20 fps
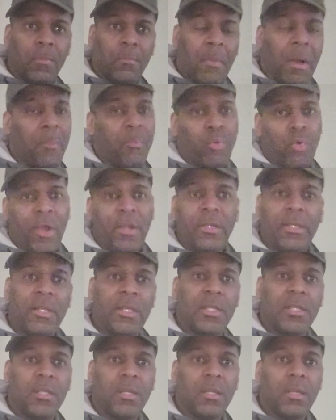My point
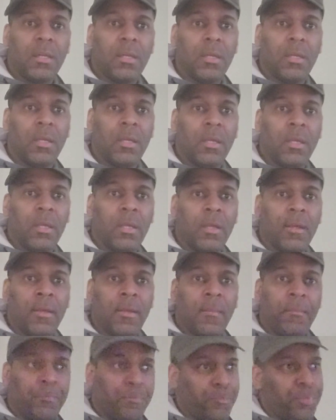is,
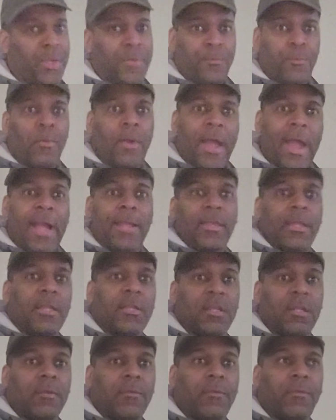people act
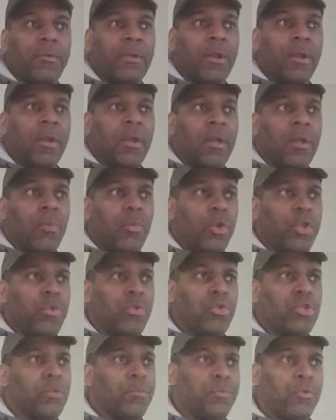as if, well,
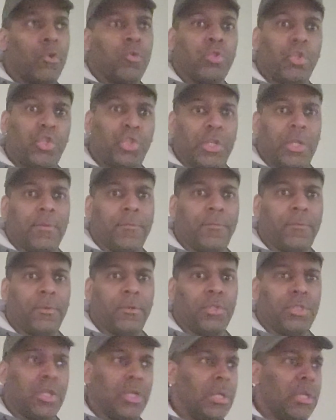you supposed to cheer for
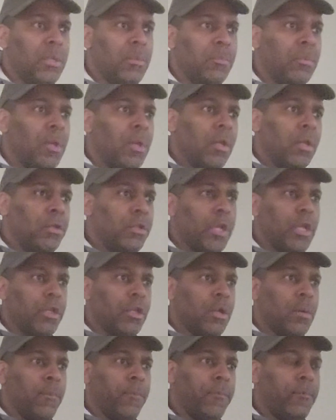the team
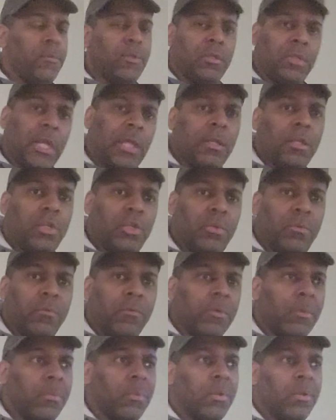that come from the state that you're
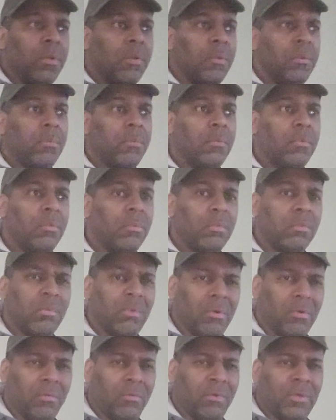from.
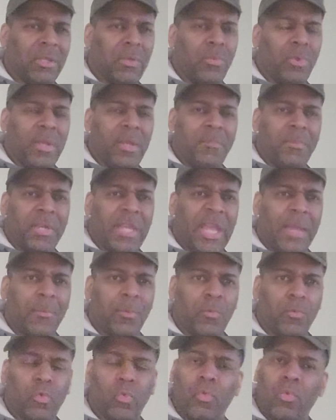Oh, really? When that became
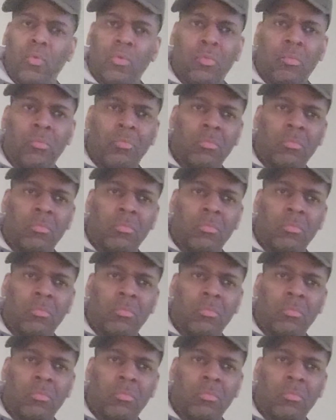a rule?